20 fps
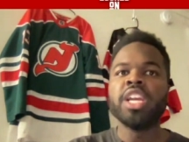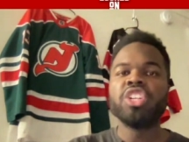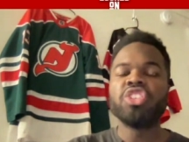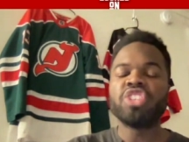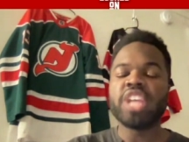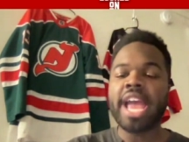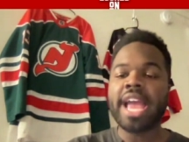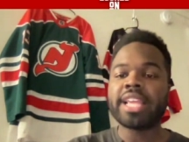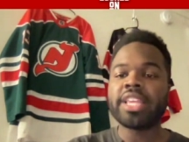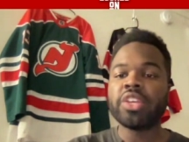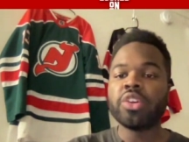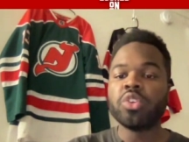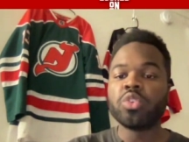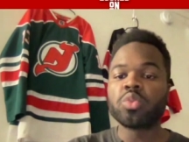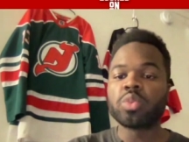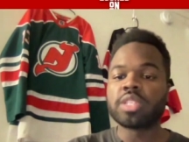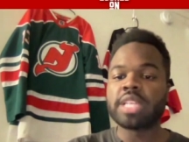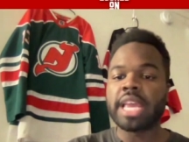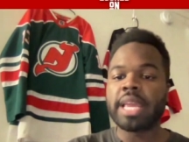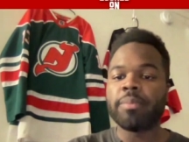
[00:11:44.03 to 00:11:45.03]
Jack Hughes
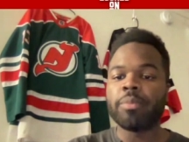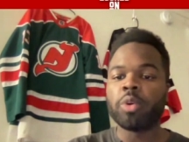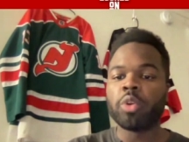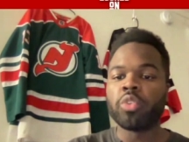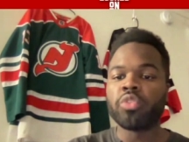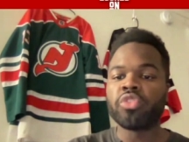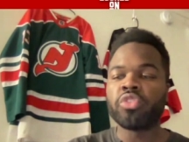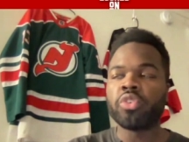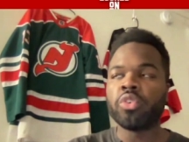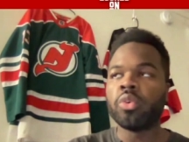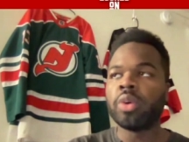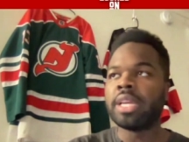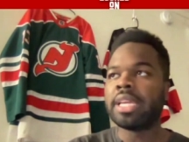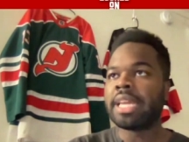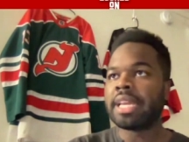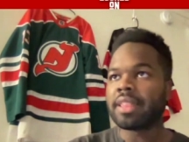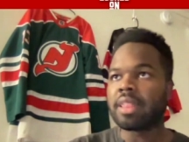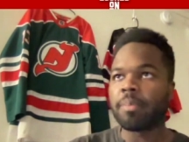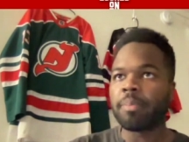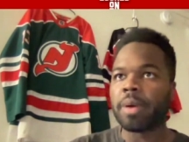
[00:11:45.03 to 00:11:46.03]
was able to
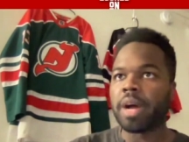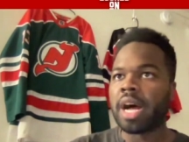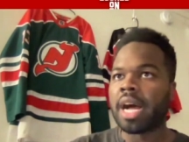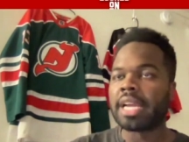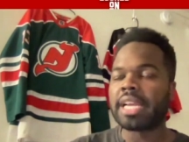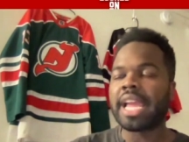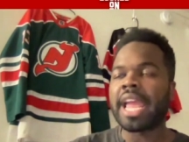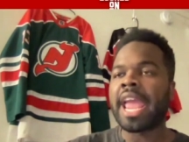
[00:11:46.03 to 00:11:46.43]
get the puck,